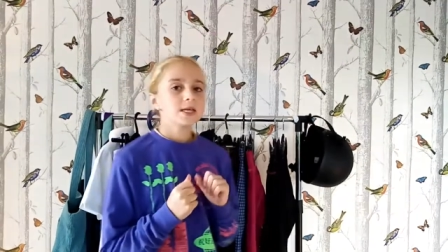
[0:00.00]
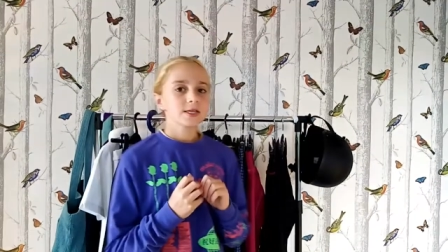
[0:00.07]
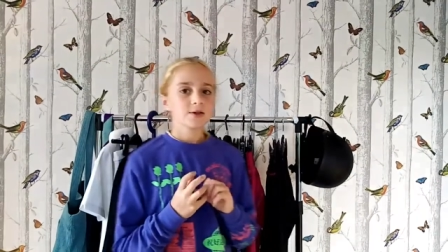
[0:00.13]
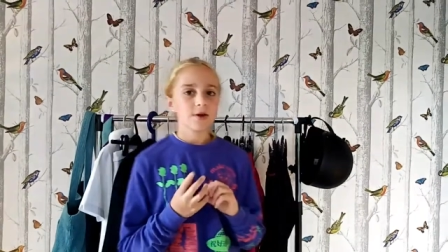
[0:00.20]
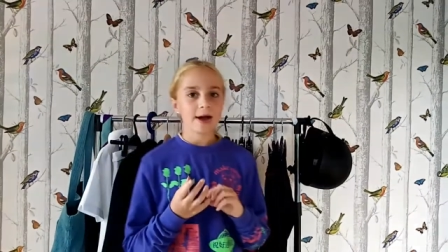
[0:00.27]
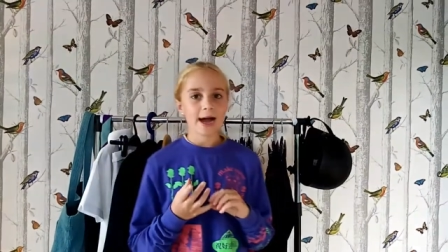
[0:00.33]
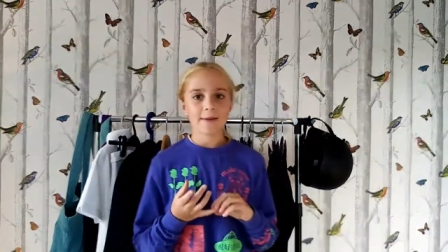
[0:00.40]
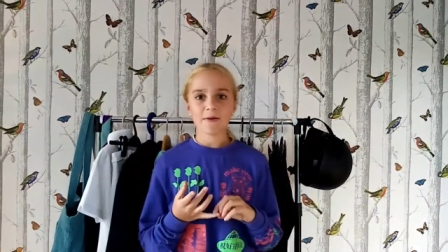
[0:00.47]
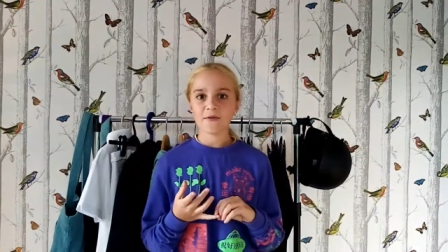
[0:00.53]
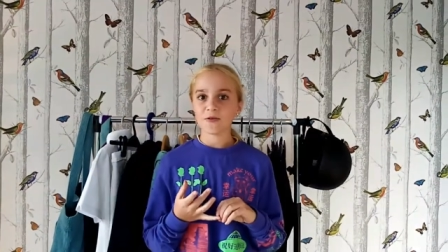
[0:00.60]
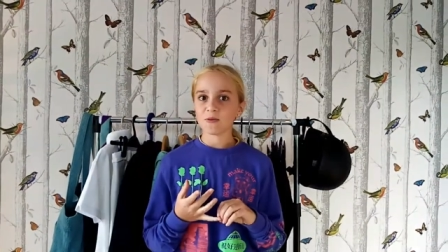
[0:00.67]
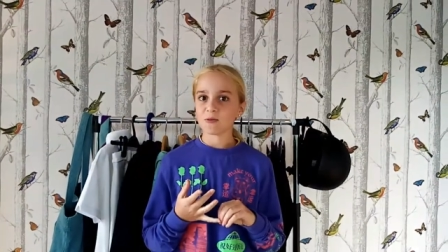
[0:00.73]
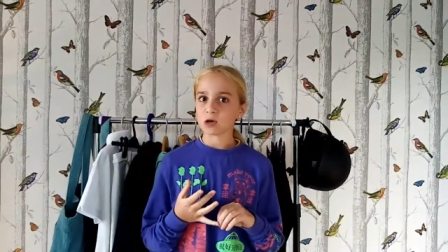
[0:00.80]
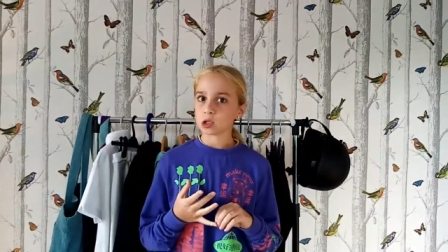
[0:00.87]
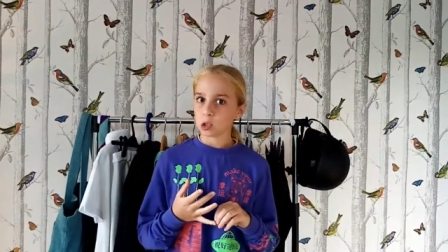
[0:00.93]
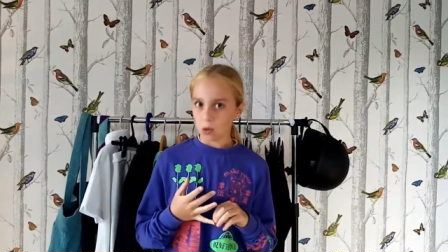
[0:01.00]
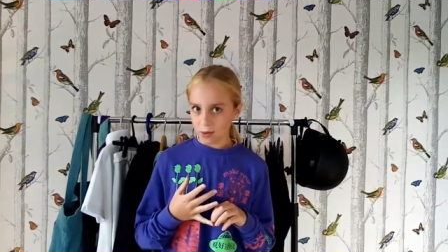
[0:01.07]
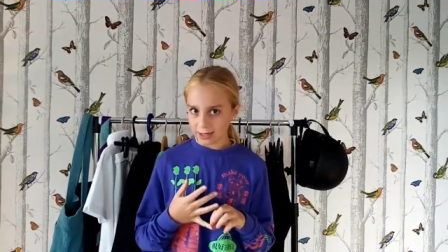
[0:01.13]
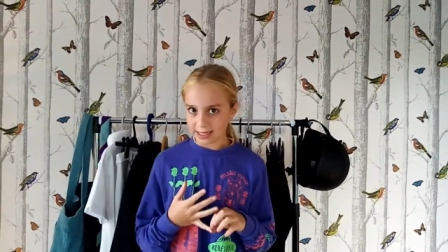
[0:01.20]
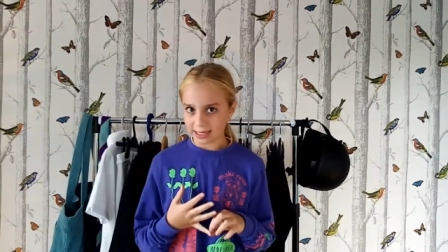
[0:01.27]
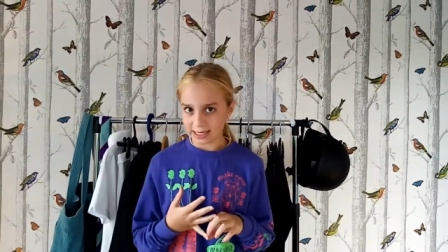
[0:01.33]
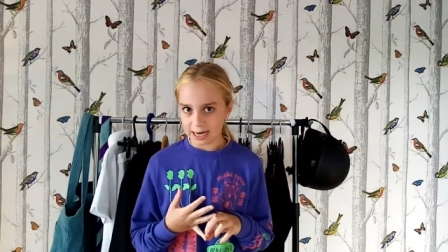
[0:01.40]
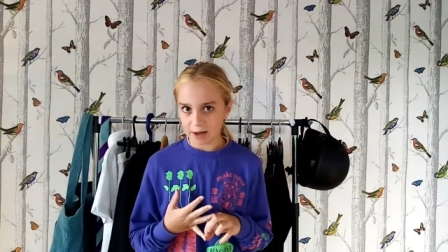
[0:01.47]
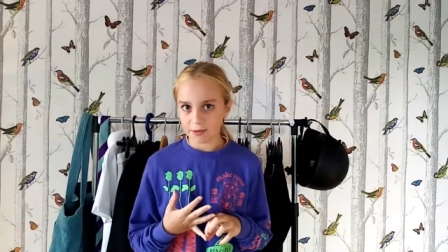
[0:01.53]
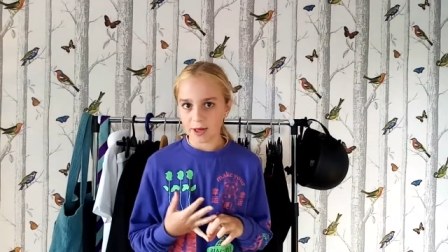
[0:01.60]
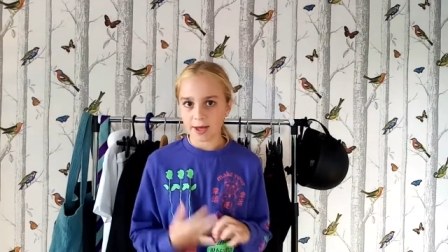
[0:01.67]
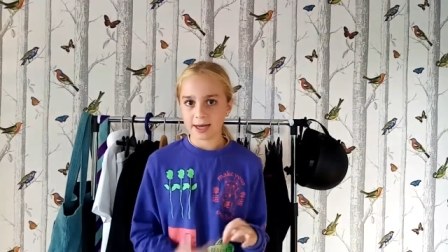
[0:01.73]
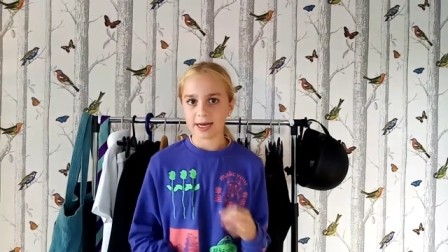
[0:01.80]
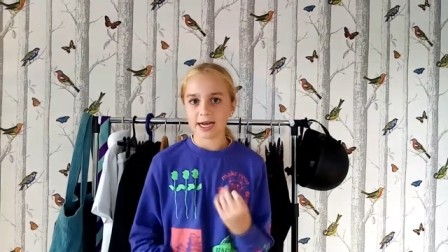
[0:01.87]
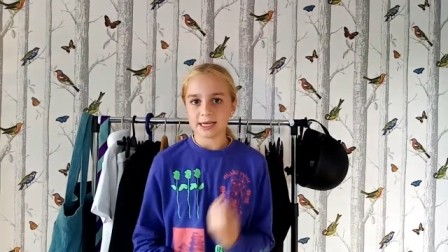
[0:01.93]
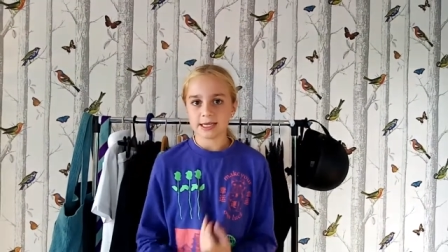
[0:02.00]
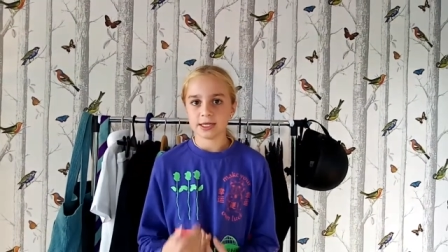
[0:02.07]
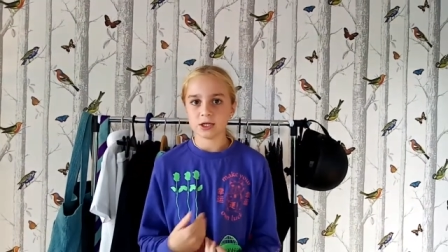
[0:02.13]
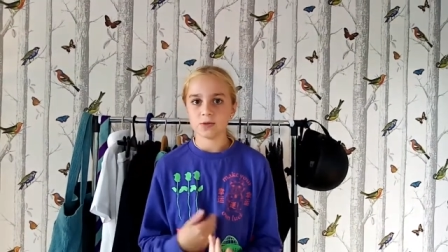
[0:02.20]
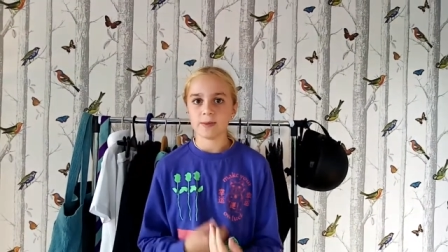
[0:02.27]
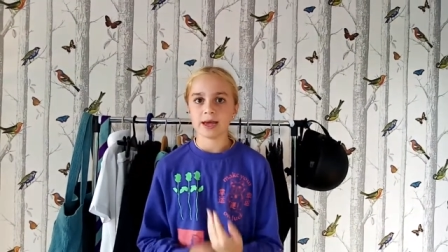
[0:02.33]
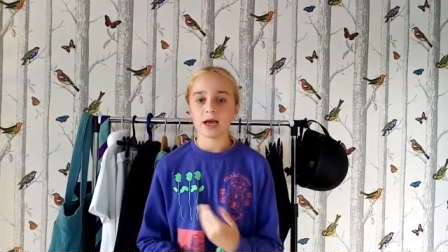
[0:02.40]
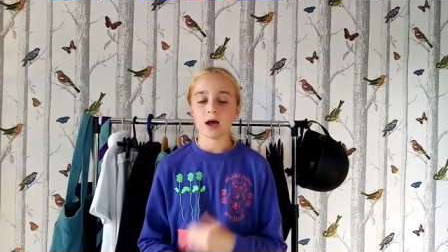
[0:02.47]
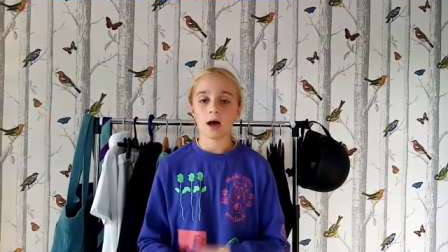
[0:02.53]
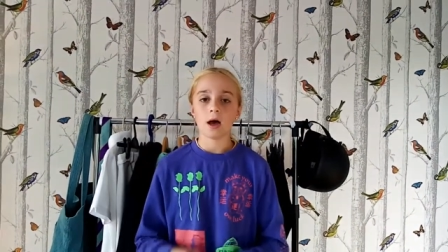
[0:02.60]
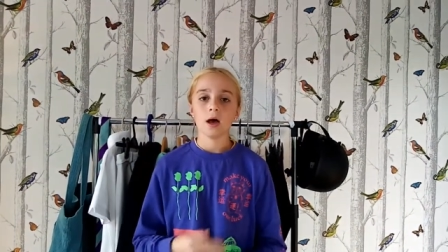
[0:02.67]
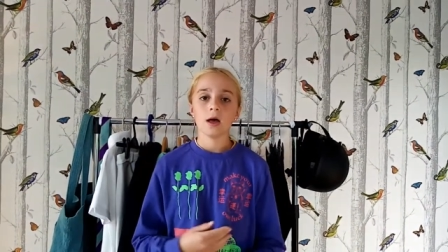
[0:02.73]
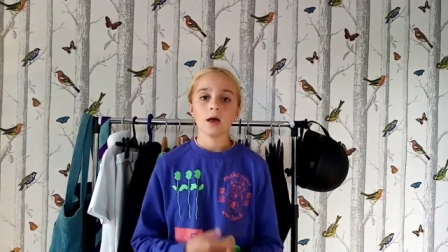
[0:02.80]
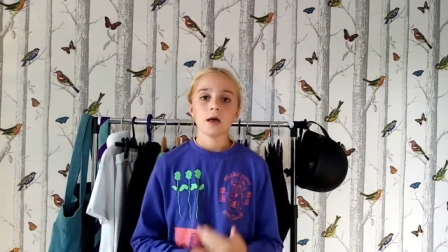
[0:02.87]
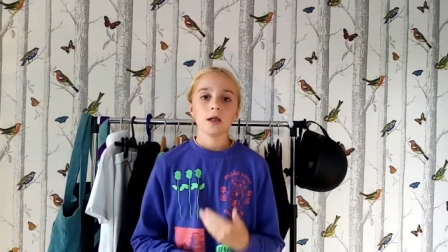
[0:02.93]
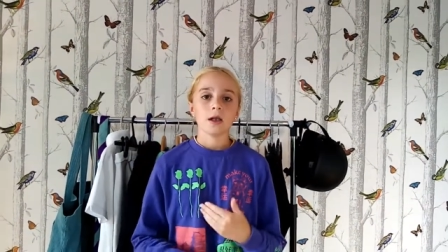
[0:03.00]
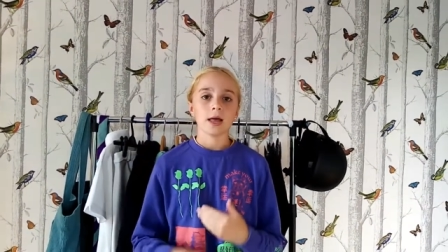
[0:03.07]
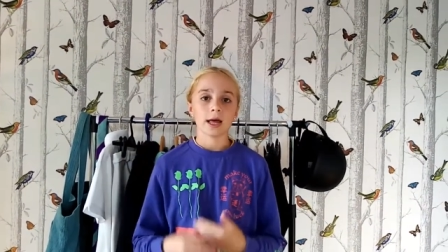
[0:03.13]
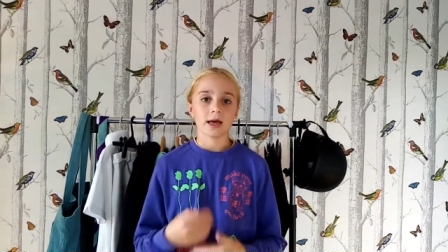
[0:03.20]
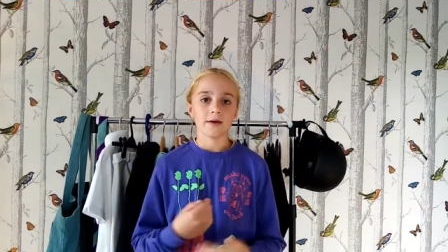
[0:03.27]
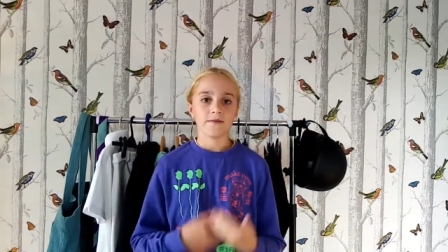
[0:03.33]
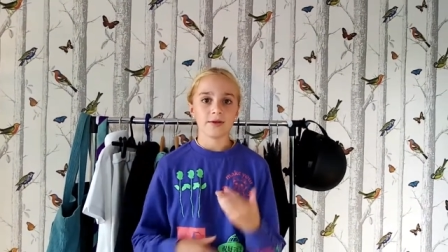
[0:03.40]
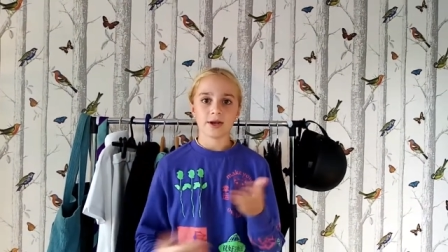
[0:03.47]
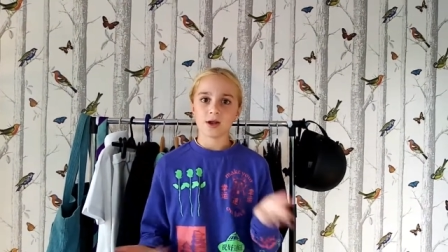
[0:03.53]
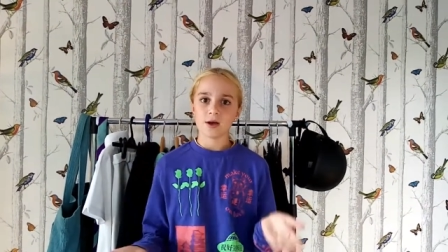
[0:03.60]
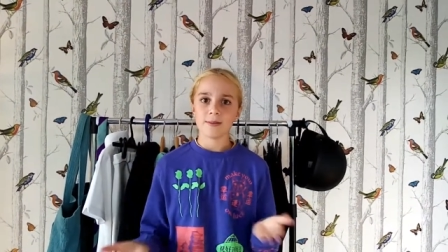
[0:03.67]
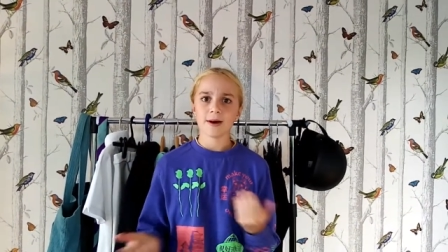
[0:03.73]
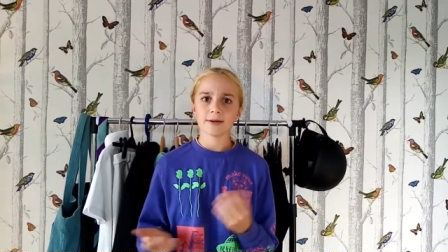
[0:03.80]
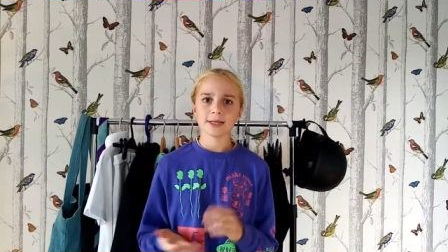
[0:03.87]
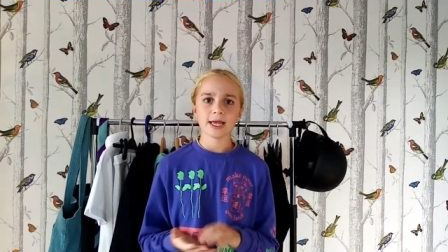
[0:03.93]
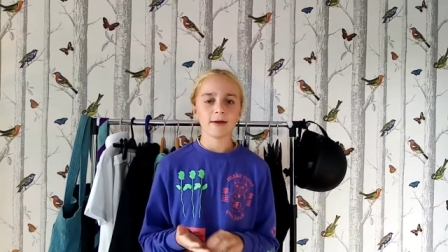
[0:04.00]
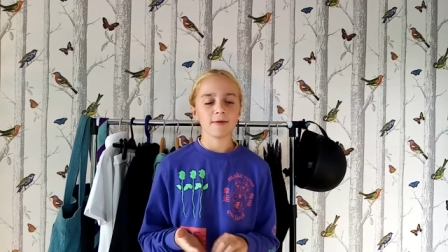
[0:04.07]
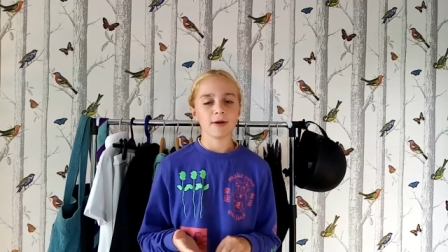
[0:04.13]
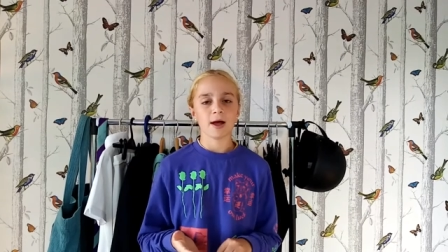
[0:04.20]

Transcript: So I have a few more choices now that I can actually make a like a video about it.